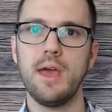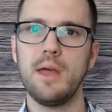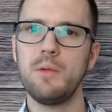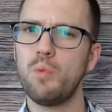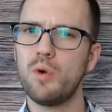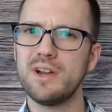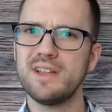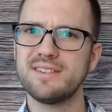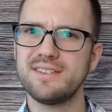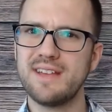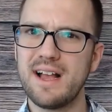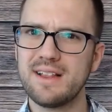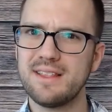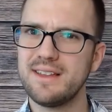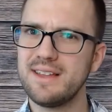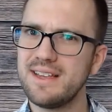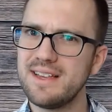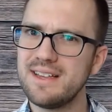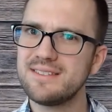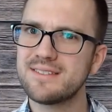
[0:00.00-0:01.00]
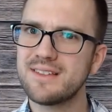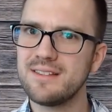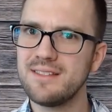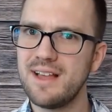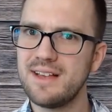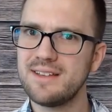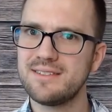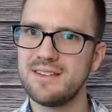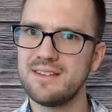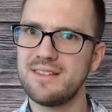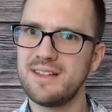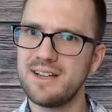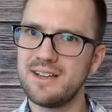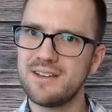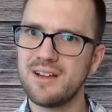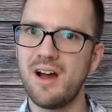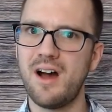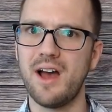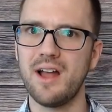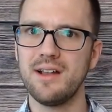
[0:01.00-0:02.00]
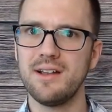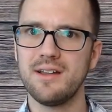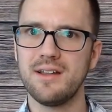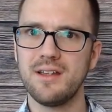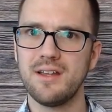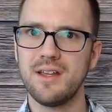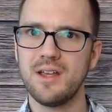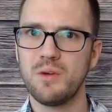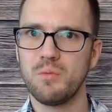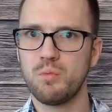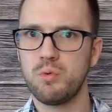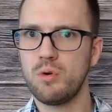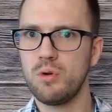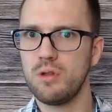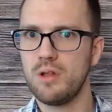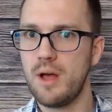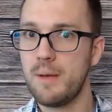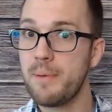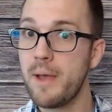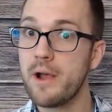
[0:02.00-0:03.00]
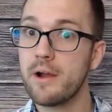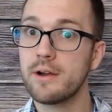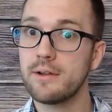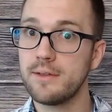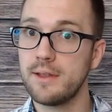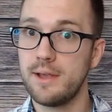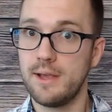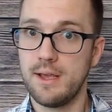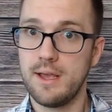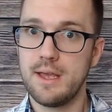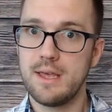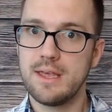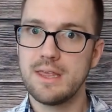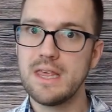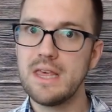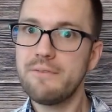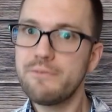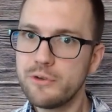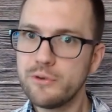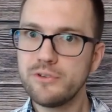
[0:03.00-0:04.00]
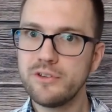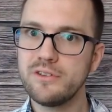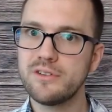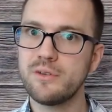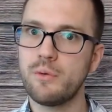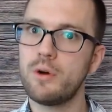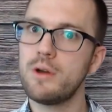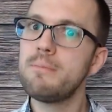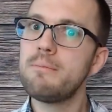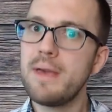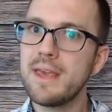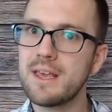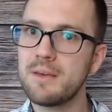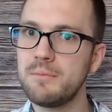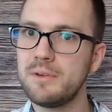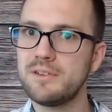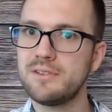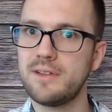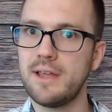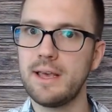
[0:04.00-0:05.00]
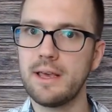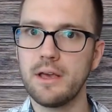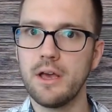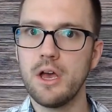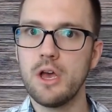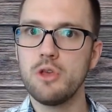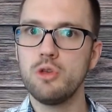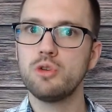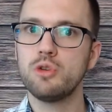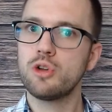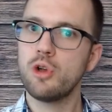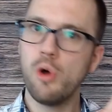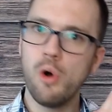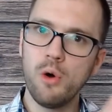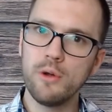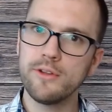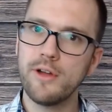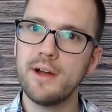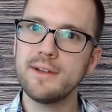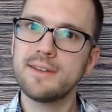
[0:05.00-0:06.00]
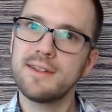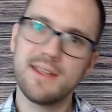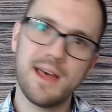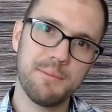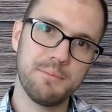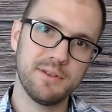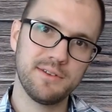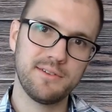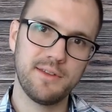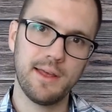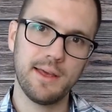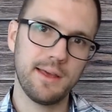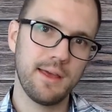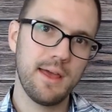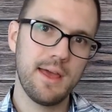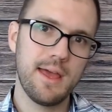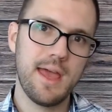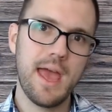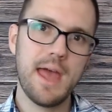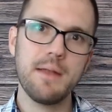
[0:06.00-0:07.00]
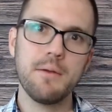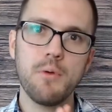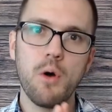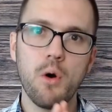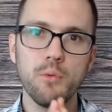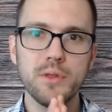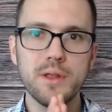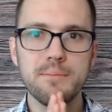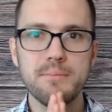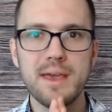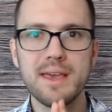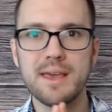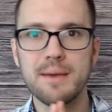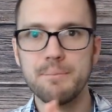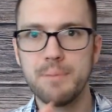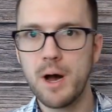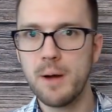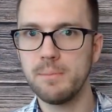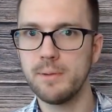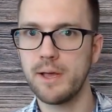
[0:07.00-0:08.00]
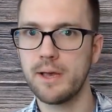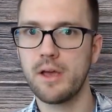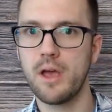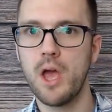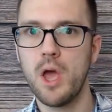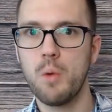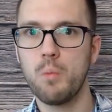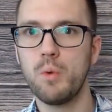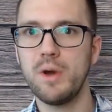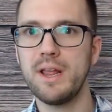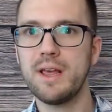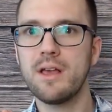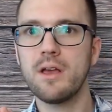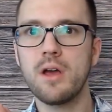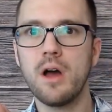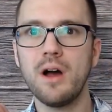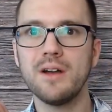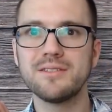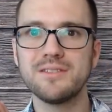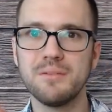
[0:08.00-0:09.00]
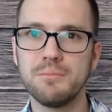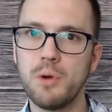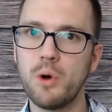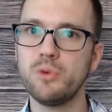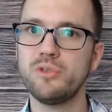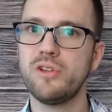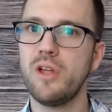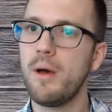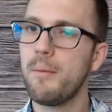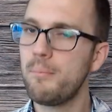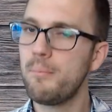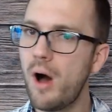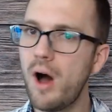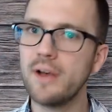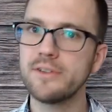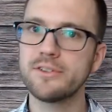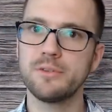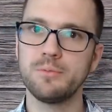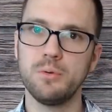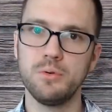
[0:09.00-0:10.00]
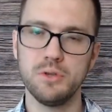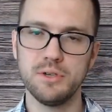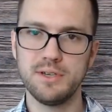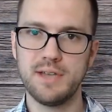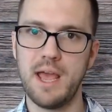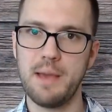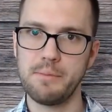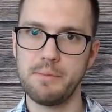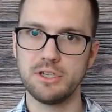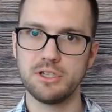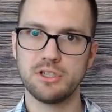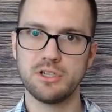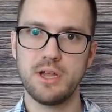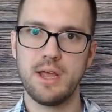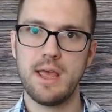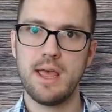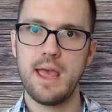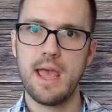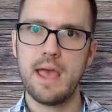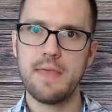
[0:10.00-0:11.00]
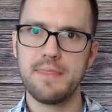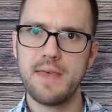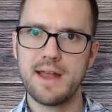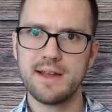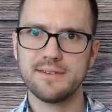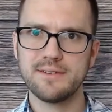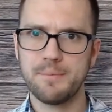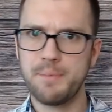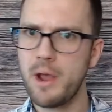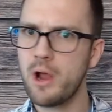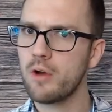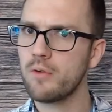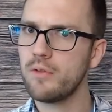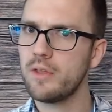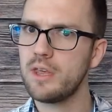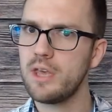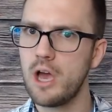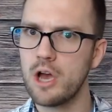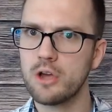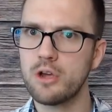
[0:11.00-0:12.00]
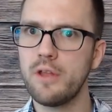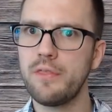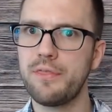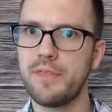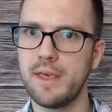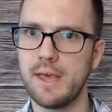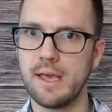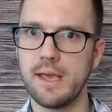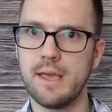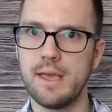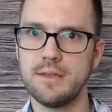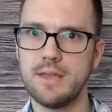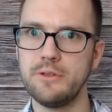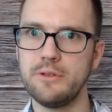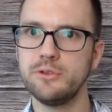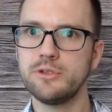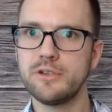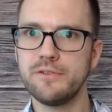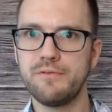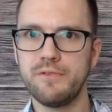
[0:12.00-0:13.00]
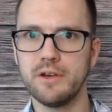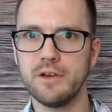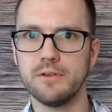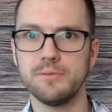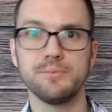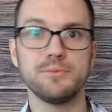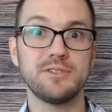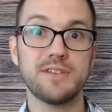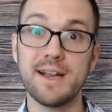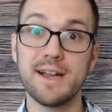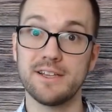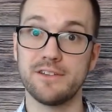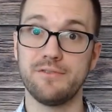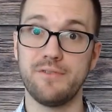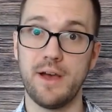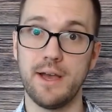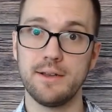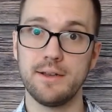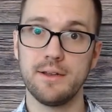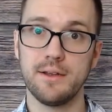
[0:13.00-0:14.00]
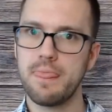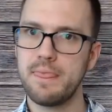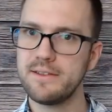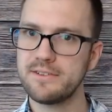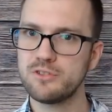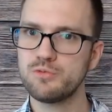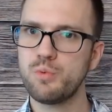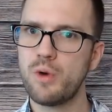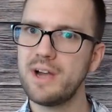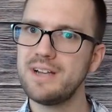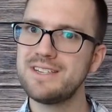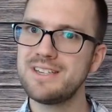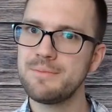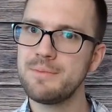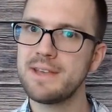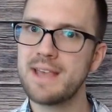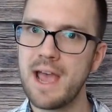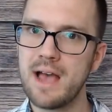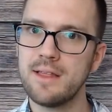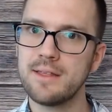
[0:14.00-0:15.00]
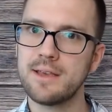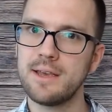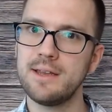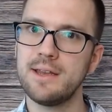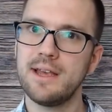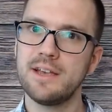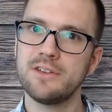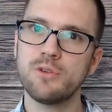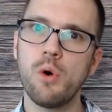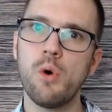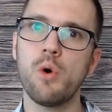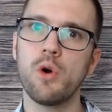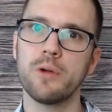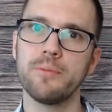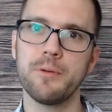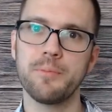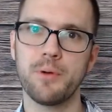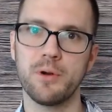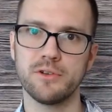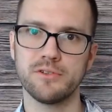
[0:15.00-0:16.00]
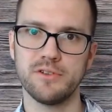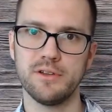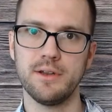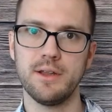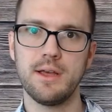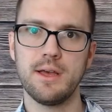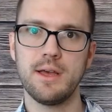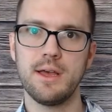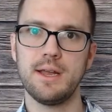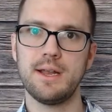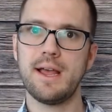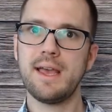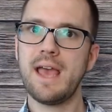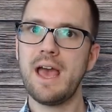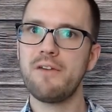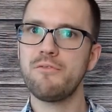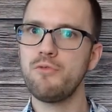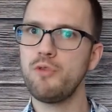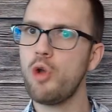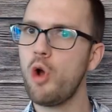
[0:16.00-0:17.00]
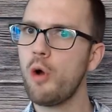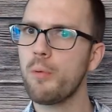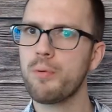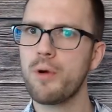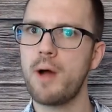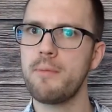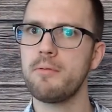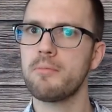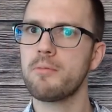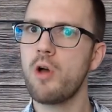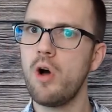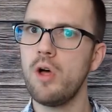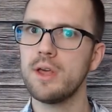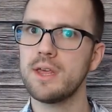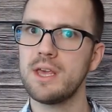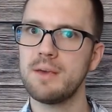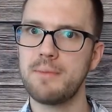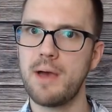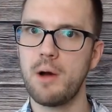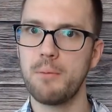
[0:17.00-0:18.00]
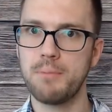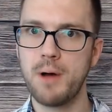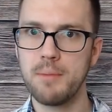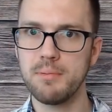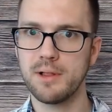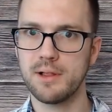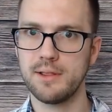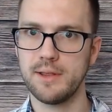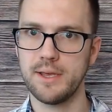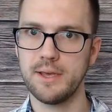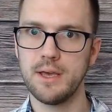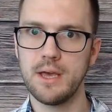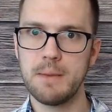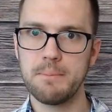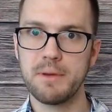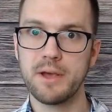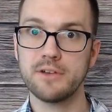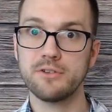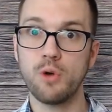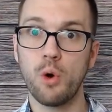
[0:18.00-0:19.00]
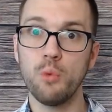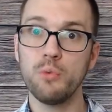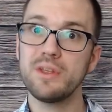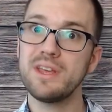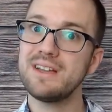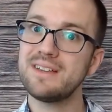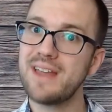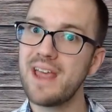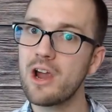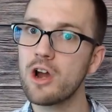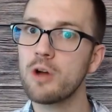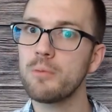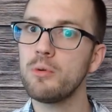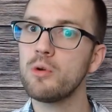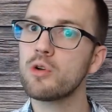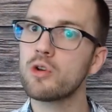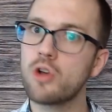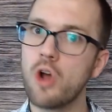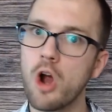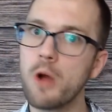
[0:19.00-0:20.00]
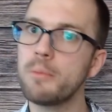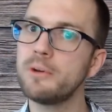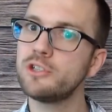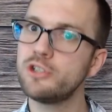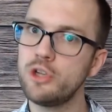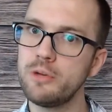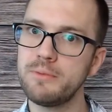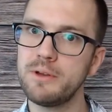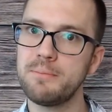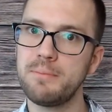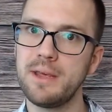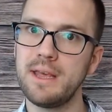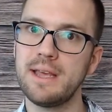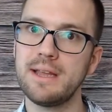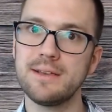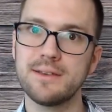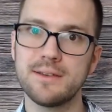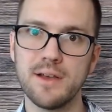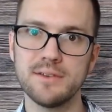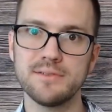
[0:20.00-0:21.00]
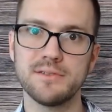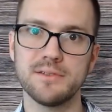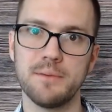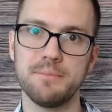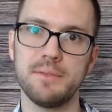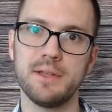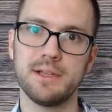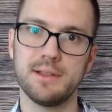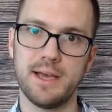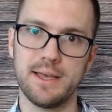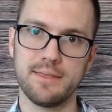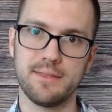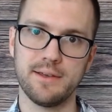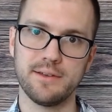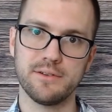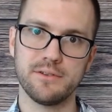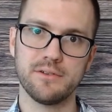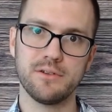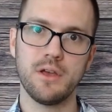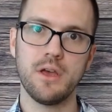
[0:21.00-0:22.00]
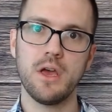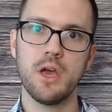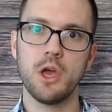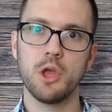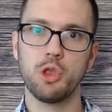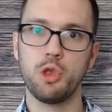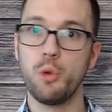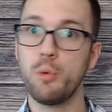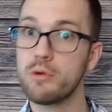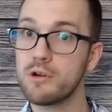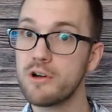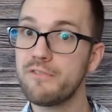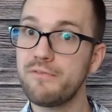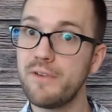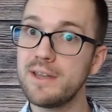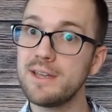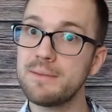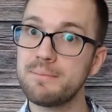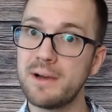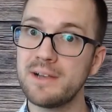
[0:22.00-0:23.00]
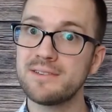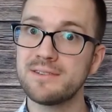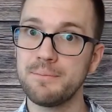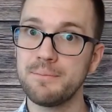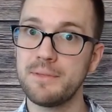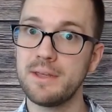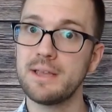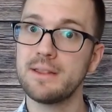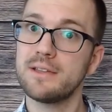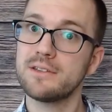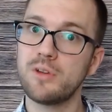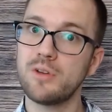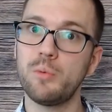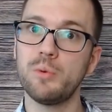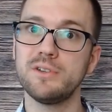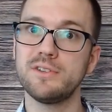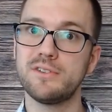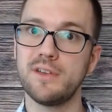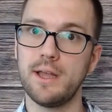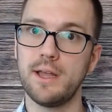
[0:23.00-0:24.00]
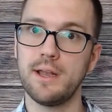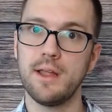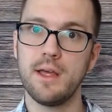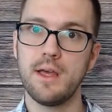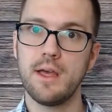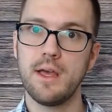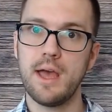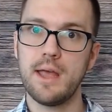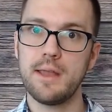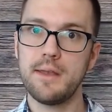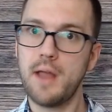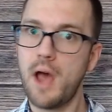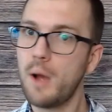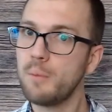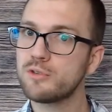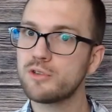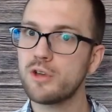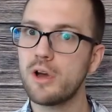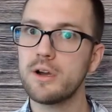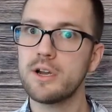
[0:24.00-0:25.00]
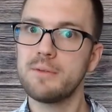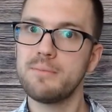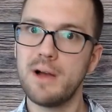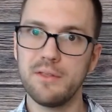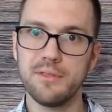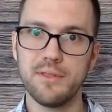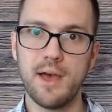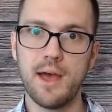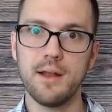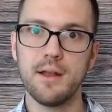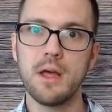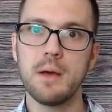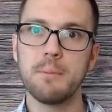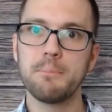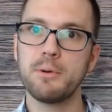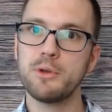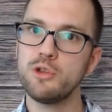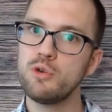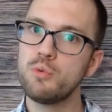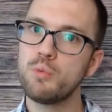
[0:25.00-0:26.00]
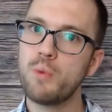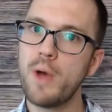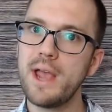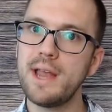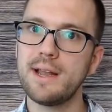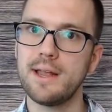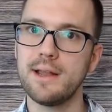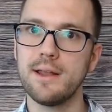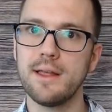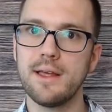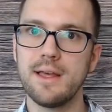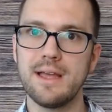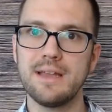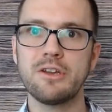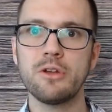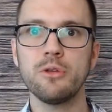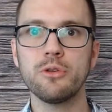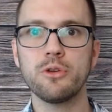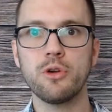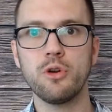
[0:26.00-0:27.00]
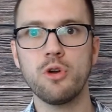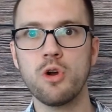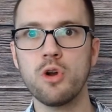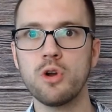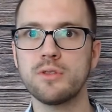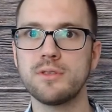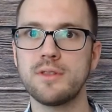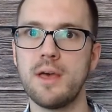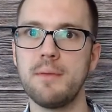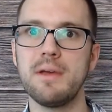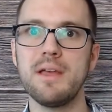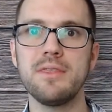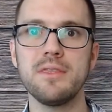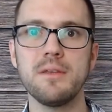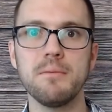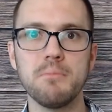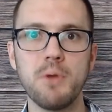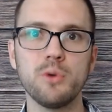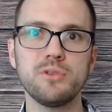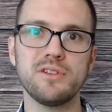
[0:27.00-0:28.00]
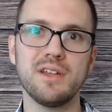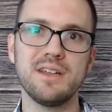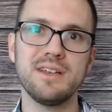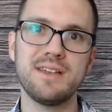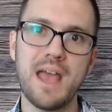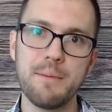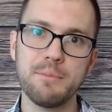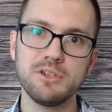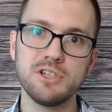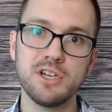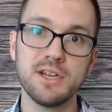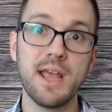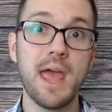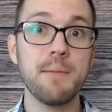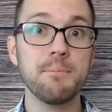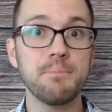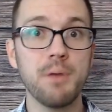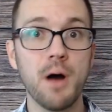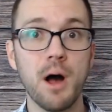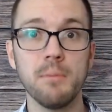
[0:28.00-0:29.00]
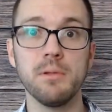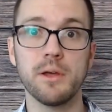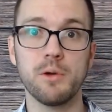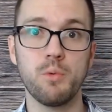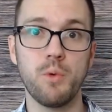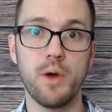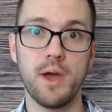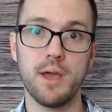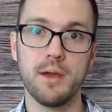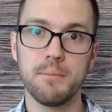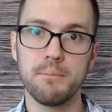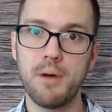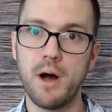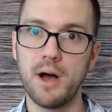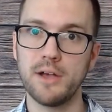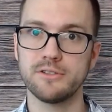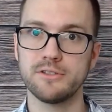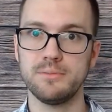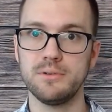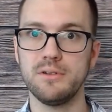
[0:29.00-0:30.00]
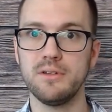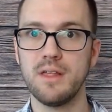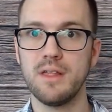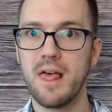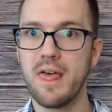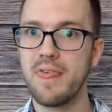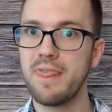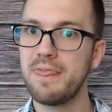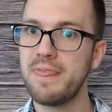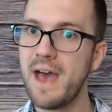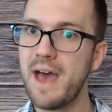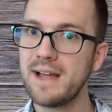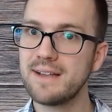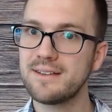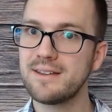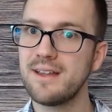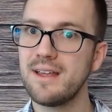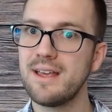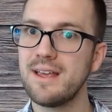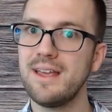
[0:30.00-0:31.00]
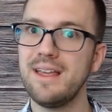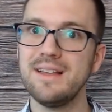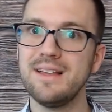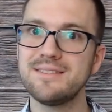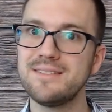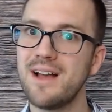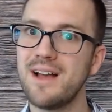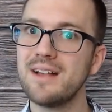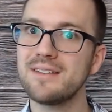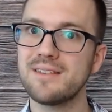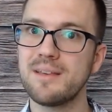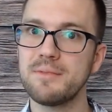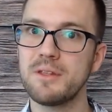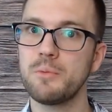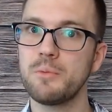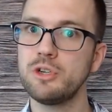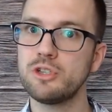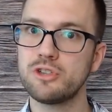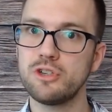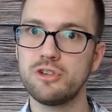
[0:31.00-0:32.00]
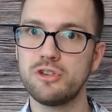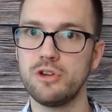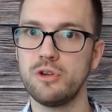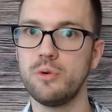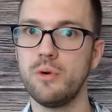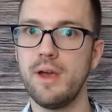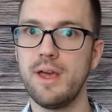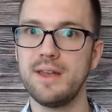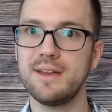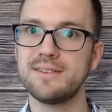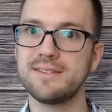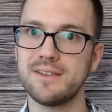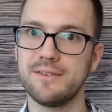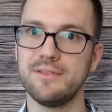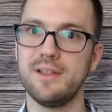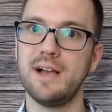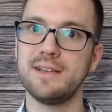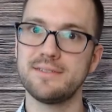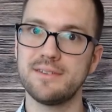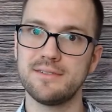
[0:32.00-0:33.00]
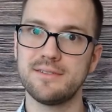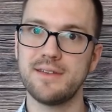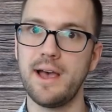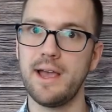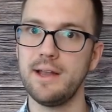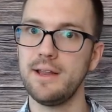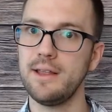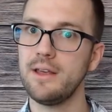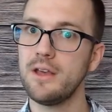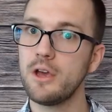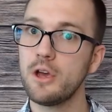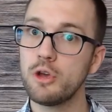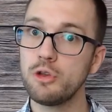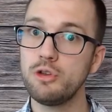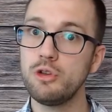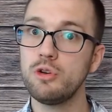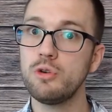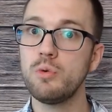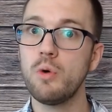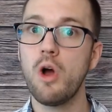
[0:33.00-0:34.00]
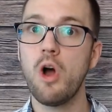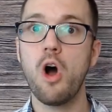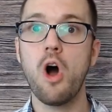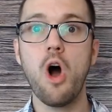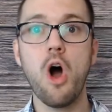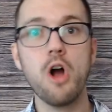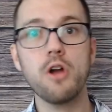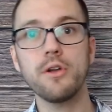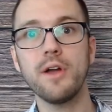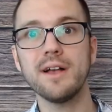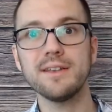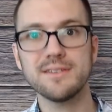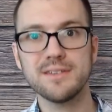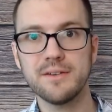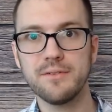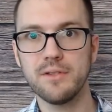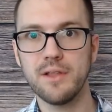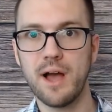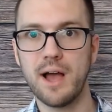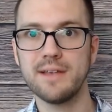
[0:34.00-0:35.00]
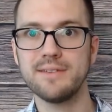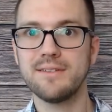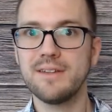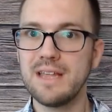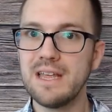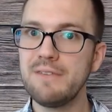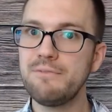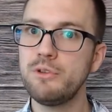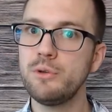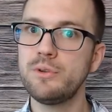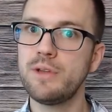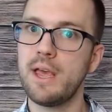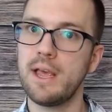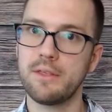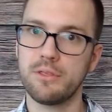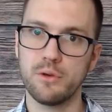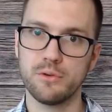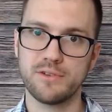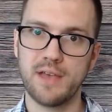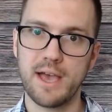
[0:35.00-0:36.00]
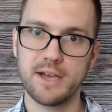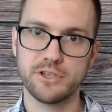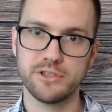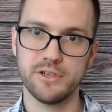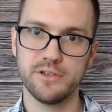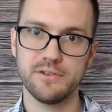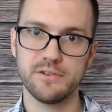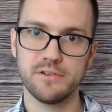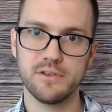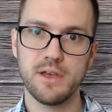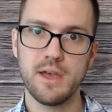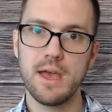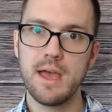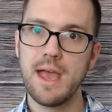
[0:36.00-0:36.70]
And what exactly is the lesson that he taught? Well, apparently, if you see someone make a mistake, you should hold on to that mistake and only make it public when it can cause the most possible damage. And that is apparently a good thing, and you should feel satisfied. This is why Jimmy Galligan is a horrible person. And I have no problem calling him out publicly, because only a terrible, garbage human being does something like this. You were offended by something that someone said, and I'm sorry about that, but you waited until you could hurt them in the most damaging and public way possible. That is not something we should do in a civilized society. You are not civilized if you take those actions.